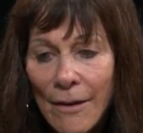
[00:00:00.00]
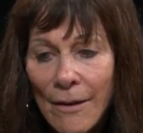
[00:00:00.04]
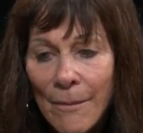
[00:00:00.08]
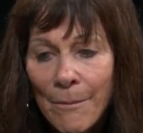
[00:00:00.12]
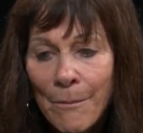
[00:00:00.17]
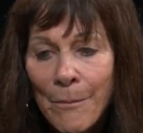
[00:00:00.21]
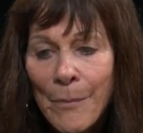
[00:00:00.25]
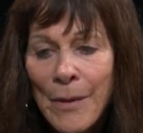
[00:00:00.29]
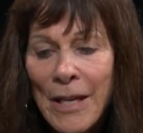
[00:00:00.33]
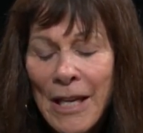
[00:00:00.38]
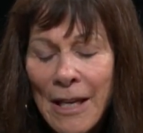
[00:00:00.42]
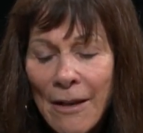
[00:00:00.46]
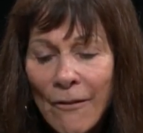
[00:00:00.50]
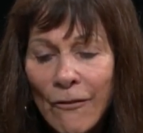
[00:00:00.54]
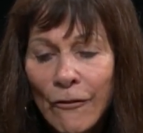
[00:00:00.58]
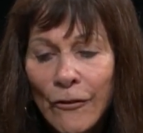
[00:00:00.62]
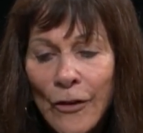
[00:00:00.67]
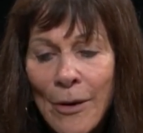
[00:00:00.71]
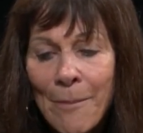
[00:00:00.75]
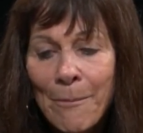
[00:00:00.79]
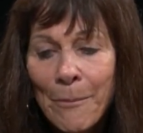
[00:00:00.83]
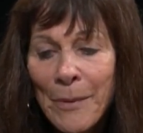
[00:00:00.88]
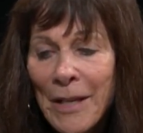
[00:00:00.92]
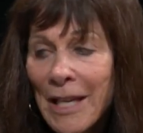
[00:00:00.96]
be,
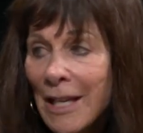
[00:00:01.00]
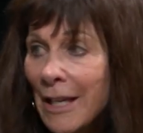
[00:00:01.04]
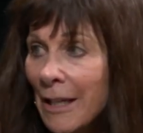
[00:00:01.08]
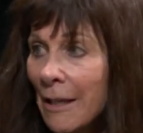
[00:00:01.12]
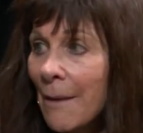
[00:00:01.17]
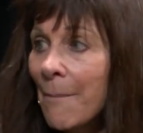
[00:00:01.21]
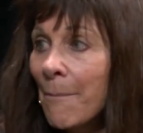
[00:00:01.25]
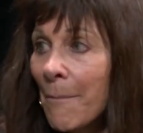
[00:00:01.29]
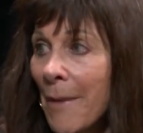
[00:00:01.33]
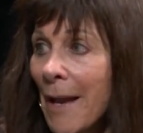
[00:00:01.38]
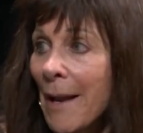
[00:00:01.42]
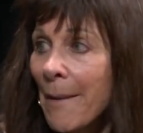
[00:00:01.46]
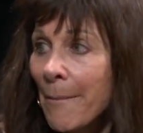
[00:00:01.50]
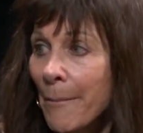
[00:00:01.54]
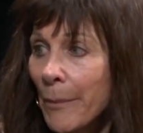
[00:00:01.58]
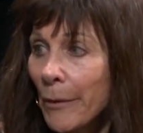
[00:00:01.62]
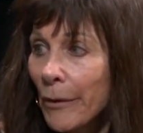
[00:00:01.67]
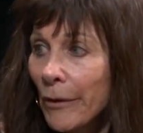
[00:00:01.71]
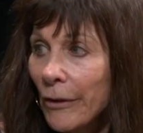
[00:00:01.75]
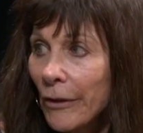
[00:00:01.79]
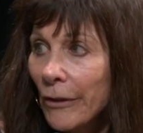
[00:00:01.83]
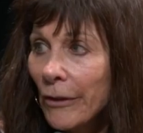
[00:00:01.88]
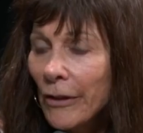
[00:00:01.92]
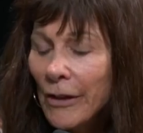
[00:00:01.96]
from being a
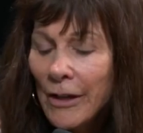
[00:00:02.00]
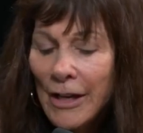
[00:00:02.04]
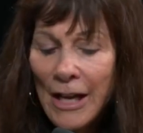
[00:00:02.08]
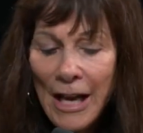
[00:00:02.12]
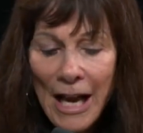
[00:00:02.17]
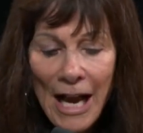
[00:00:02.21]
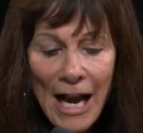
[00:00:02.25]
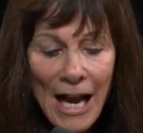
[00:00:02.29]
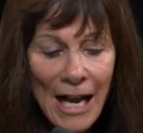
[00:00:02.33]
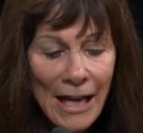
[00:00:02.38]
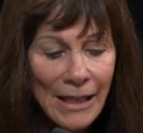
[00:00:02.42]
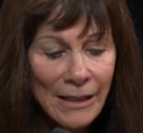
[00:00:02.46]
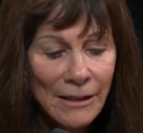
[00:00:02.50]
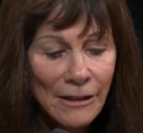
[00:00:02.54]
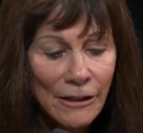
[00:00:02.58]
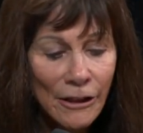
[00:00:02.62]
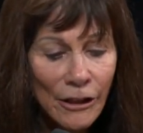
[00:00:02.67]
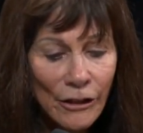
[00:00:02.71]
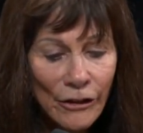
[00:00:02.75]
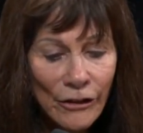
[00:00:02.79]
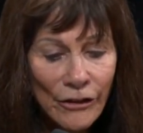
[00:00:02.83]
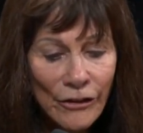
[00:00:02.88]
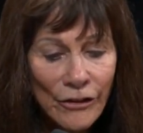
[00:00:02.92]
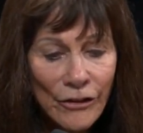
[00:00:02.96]
member, I
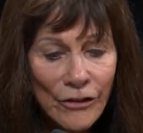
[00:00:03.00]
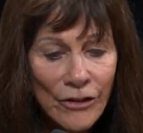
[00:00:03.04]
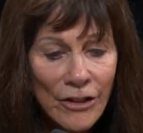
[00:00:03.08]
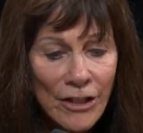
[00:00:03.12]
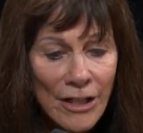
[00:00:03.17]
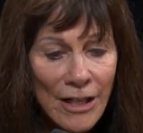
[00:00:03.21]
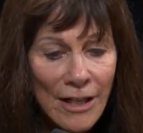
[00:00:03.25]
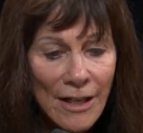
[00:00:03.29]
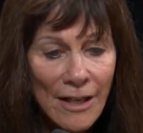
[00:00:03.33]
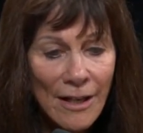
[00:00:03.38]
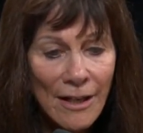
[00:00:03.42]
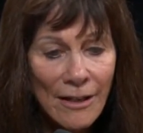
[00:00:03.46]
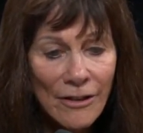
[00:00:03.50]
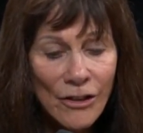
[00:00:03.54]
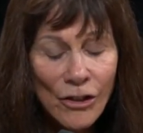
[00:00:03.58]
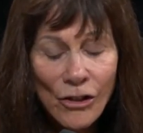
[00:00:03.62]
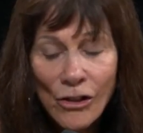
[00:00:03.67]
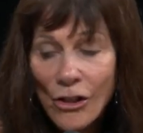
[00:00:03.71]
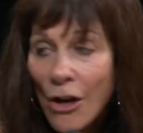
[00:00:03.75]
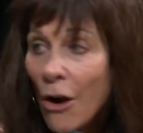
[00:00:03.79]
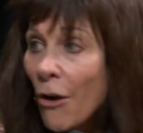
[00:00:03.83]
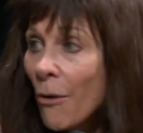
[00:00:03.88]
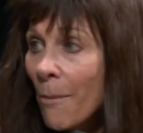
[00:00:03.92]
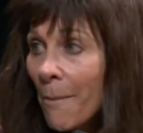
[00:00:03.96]
learned
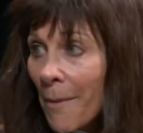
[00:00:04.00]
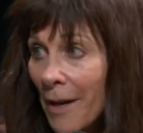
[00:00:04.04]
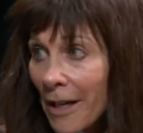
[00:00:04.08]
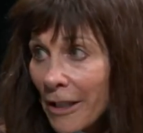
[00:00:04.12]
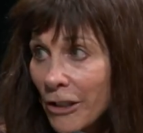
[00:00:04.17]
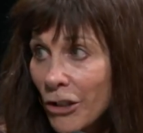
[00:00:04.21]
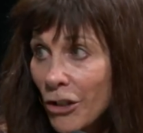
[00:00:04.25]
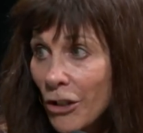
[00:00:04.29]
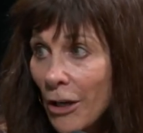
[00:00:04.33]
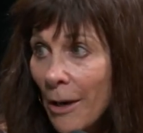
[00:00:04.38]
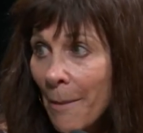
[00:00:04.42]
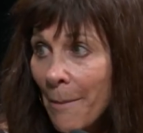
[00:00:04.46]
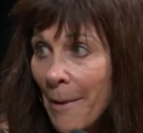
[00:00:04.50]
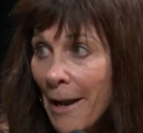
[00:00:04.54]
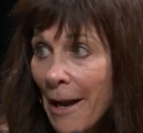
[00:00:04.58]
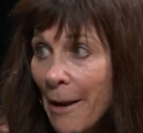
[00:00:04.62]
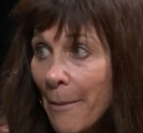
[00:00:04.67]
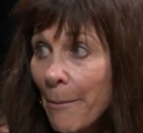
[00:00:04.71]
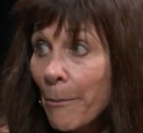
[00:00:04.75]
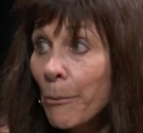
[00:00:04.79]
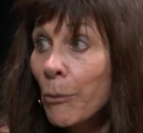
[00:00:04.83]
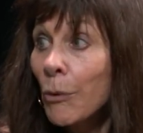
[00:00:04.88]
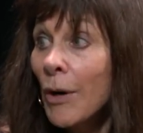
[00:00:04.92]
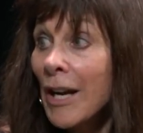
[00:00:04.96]
so much
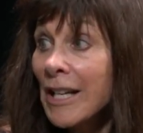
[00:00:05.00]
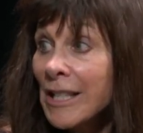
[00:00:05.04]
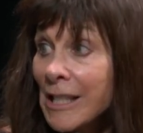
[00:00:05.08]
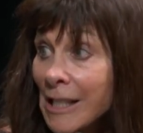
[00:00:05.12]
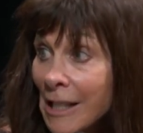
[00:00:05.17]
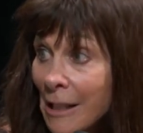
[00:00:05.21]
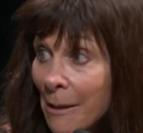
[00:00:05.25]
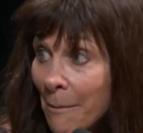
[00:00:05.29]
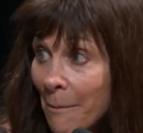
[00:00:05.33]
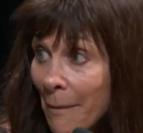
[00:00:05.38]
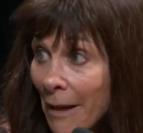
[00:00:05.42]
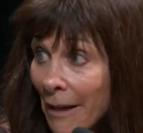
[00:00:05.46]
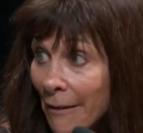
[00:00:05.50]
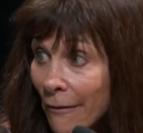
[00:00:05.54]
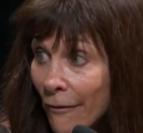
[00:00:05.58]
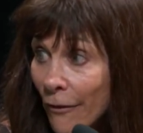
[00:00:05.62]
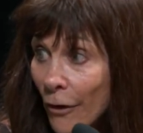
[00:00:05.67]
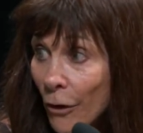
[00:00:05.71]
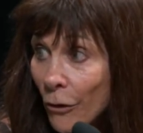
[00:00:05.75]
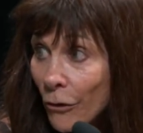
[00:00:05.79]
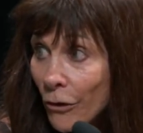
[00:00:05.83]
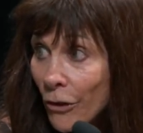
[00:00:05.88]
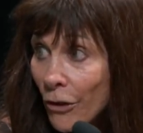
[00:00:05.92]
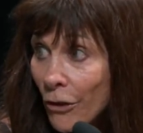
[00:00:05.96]
about pricing my
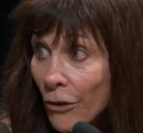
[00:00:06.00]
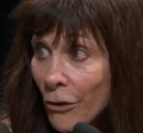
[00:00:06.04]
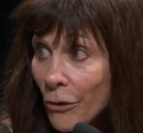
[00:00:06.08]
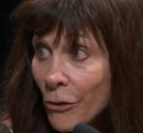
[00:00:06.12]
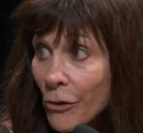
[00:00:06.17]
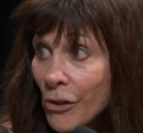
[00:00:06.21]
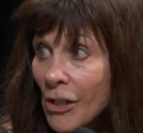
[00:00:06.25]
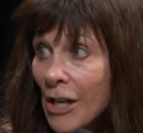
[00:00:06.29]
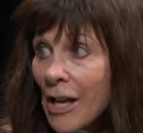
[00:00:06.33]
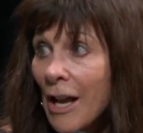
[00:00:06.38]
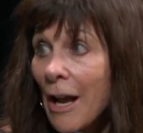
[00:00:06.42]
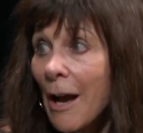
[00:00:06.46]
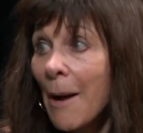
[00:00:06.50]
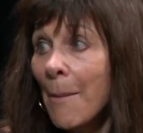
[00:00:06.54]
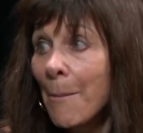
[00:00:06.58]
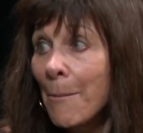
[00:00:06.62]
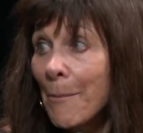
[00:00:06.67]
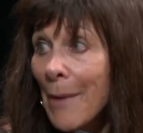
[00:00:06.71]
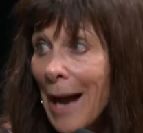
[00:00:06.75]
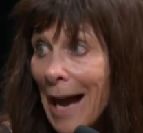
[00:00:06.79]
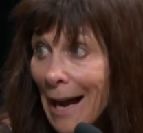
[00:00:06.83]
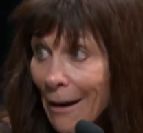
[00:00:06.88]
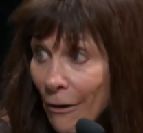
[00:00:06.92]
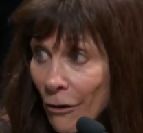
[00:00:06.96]
photos,
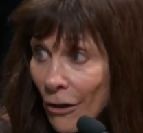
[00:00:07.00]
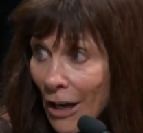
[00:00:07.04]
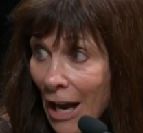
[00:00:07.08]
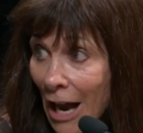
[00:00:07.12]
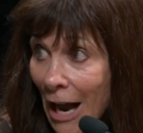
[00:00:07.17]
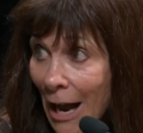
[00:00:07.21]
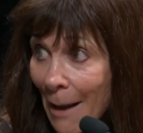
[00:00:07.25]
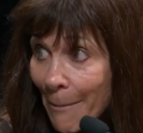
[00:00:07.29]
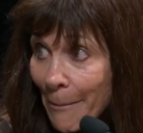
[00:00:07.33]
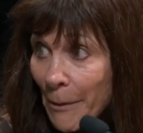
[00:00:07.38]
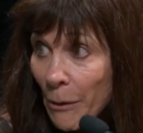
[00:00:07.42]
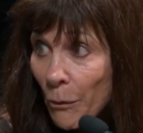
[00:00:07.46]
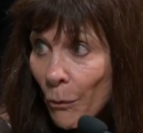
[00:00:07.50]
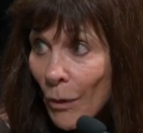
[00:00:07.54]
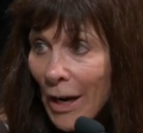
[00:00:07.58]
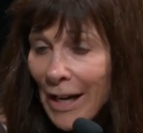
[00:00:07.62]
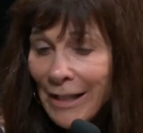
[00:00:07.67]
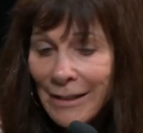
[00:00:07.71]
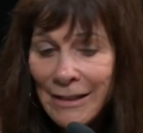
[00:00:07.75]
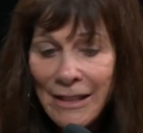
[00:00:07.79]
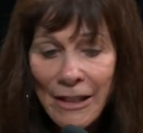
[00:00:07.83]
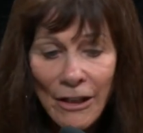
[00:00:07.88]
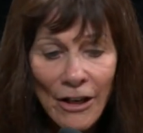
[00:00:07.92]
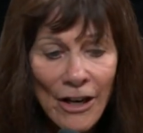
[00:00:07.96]
about
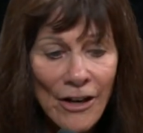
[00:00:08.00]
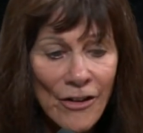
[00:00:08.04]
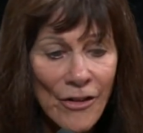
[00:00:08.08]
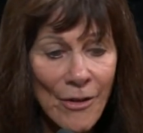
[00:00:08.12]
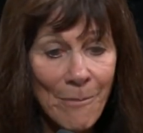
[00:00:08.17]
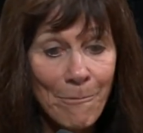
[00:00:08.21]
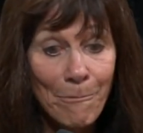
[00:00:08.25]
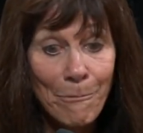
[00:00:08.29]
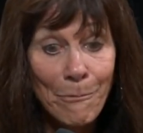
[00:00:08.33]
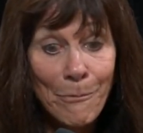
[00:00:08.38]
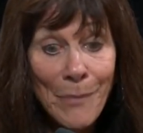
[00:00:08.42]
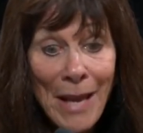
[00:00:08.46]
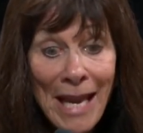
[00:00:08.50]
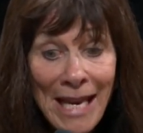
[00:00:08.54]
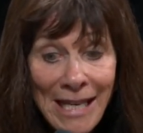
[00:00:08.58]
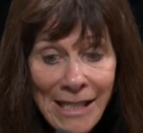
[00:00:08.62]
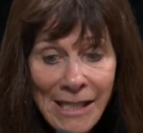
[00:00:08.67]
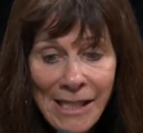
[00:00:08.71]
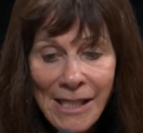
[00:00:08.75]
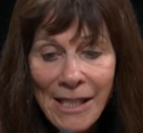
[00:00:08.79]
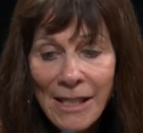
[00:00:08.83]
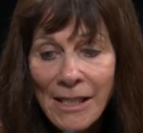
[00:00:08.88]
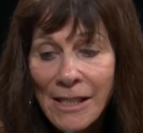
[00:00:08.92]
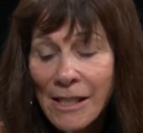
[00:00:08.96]
copyright. There are the
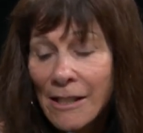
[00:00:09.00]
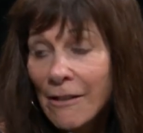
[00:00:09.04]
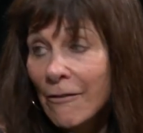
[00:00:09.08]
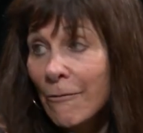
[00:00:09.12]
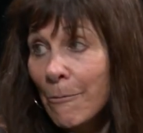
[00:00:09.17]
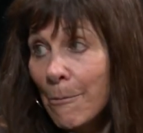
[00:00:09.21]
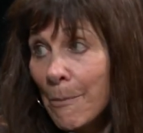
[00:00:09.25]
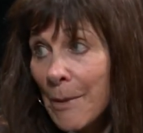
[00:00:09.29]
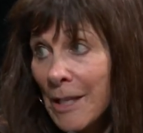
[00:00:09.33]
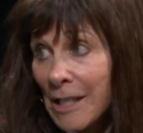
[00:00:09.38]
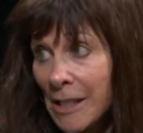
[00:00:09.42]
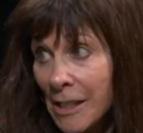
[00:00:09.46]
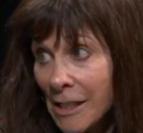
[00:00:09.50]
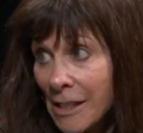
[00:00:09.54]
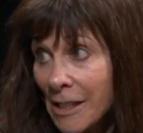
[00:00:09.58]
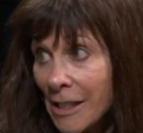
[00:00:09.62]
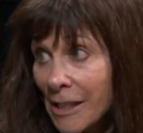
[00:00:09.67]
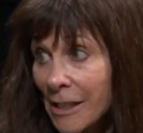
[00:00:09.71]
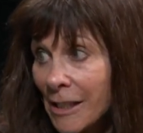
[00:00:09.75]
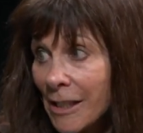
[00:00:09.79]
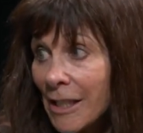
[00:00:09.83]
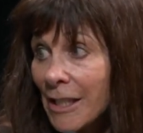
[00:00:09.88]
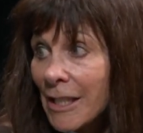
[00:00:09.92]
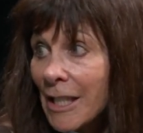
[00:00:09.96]
basics of
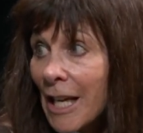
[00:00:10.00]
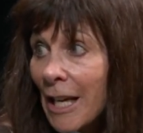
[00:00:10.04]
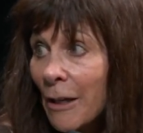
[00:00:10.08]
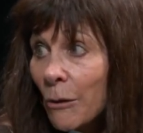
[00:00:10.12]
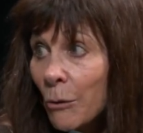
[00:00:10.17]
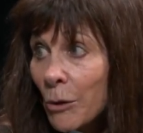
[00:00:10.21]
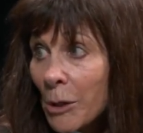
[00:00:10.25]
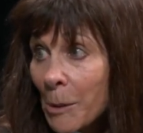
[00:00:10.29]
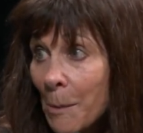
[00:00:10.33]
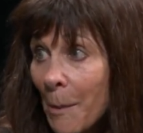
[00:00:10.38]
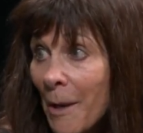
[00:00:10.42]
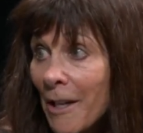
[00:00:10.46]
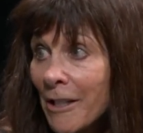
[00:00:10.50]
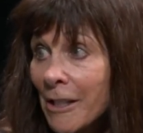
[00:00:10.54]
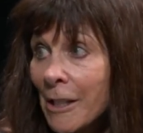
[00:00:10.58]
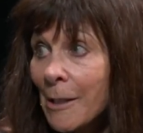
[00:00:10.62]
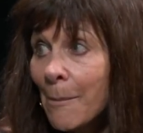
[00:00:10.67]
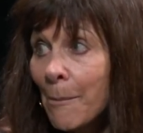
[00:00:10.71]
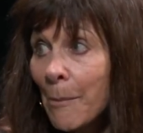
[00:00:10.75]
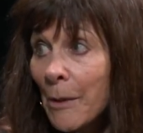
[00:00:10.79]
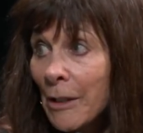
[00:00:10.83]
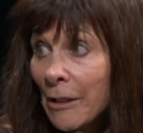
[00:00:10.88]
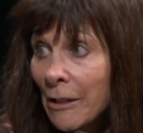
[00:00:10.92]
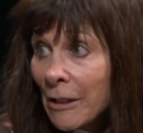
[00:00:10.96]
business to take
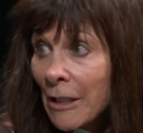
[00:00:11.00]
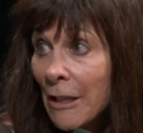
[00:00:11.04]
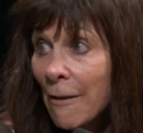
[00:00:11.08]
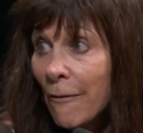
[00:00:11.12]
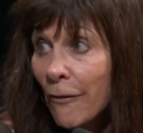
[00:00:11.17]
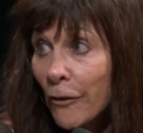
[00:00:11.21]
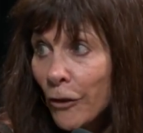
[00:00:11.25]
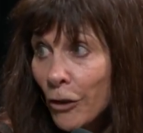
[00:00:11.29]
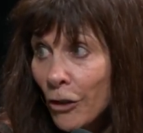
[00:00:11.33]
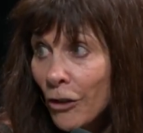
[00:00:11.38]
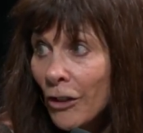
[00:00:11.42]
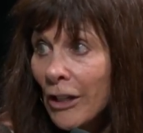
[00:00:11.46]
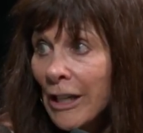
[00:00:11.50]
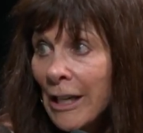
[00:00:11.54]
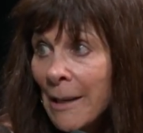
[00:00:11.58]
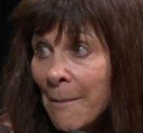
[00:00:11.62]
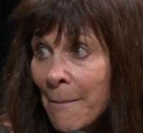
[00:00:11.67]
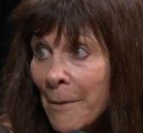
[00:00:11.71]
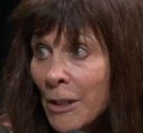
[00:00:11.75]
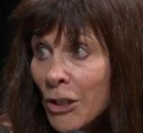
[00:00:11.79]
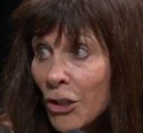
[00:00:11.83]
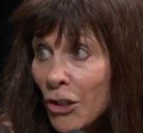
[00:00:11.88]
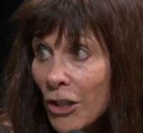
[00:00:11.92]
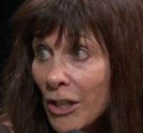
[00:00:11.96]
responsibility for your
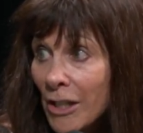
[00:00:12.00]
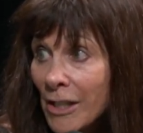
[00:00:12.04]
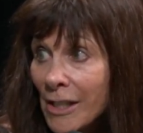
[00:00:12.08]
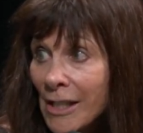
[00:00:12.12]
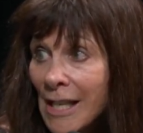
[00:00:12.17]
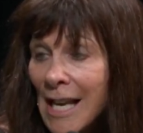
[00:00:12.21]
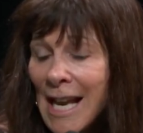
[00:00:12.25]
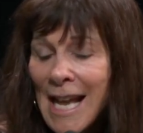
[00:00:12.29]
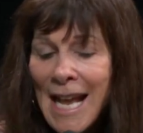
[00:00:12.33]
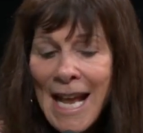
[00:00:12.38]
images.